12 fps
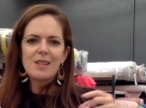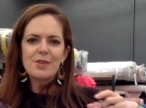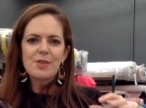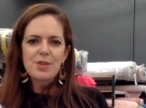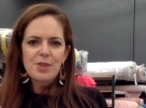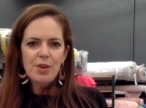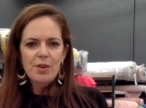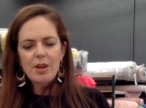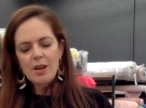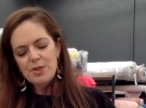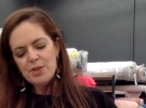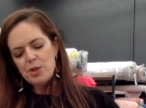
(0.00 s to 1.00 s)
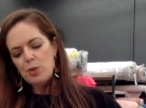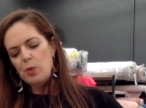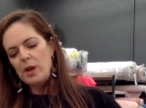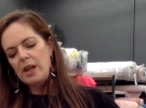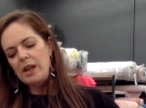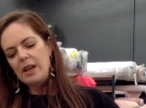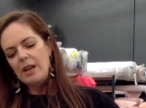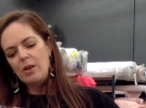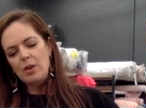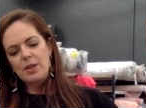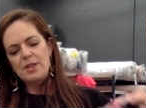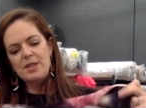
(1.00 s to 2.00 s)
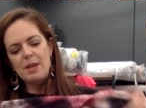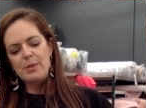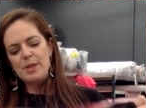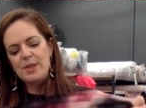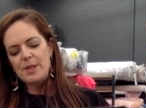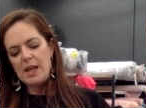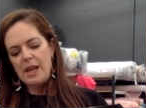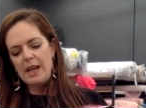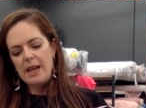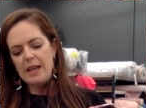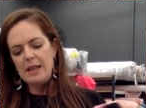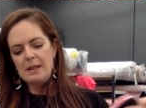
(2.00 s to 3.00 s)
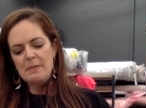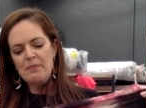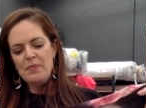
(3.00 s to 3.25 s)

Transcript: It's so nice to wear on a summer's day.